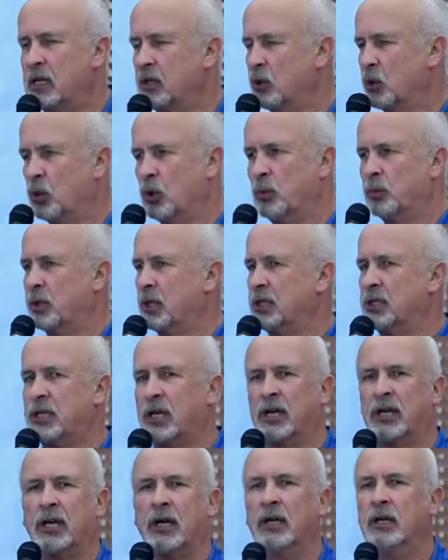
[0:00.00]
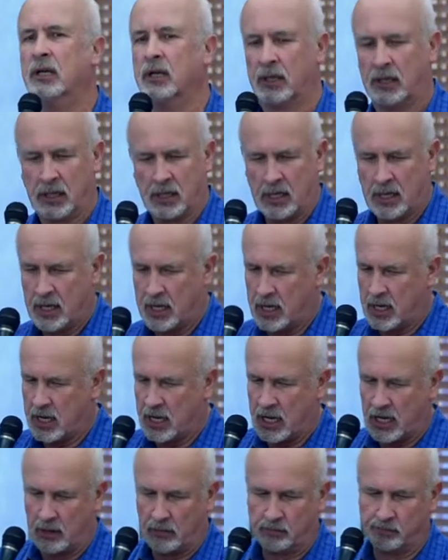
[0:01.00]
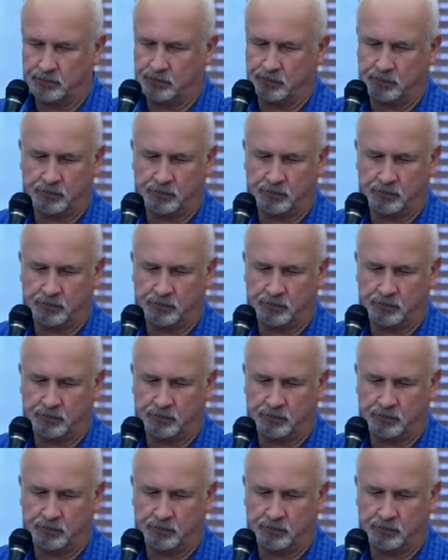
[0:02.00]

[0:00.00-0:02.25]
in the room can tell you. Um,